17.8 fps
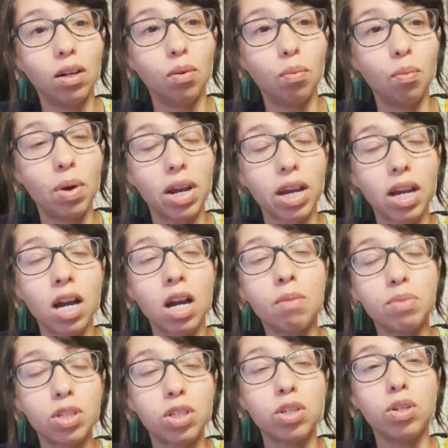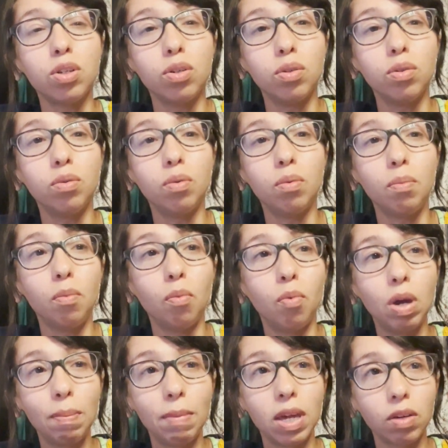when it comes to
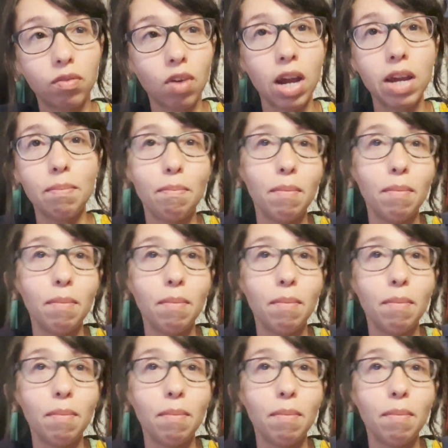women, right?